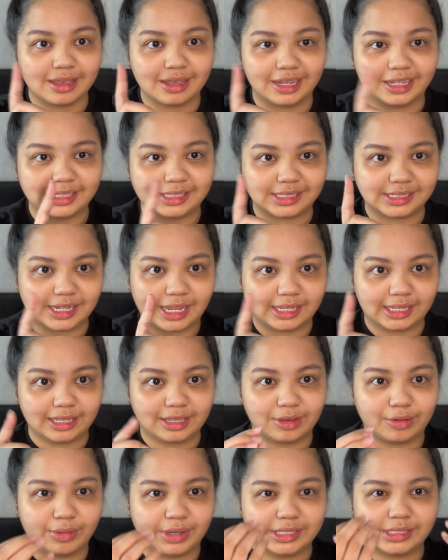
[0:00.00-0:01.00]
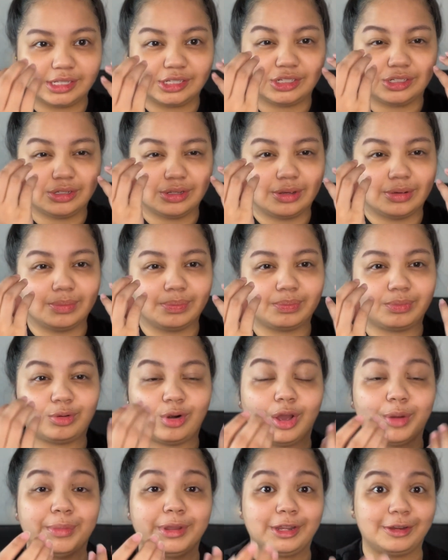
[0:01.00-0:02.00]
it's taking away such a
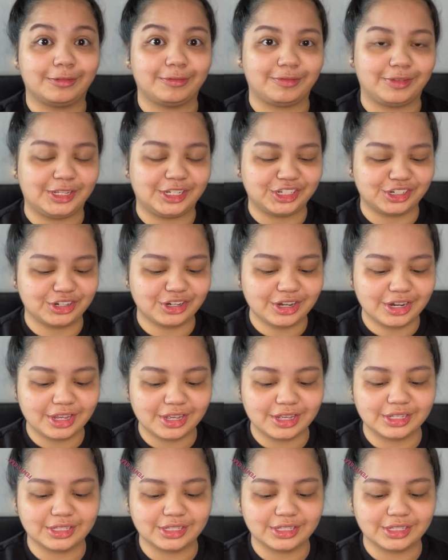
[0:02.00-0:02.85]
prominent feature.